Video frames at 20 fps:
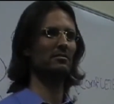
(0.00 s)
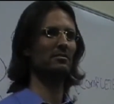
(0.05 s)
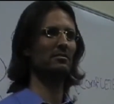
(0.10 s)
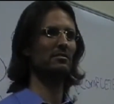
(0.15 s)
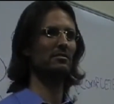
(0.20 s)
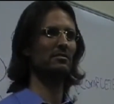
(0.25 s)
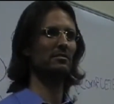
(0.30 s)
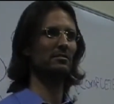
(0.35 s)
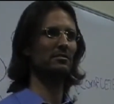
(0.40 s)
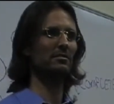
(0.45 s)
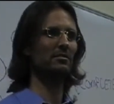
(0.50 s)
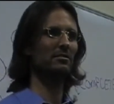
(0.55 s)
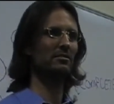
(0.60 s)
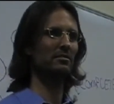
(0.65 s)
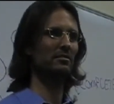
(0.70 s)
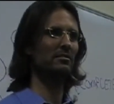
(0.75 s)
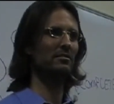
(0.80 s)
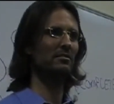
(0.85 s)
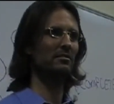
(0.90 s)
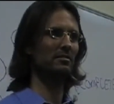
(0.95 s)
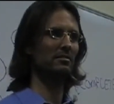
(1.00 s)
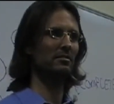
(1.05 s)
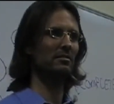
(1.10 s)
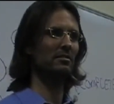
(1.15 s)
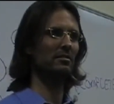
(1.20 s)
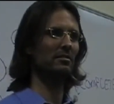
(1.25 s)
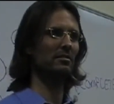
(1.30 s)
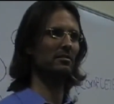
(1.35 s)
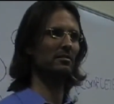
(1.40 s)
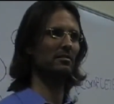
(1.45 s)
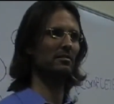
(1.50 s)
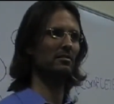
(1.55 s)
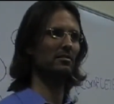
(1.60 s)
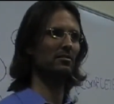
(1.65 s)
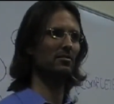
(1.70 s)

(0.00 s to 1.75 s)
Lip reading: No one is speaking in this clip.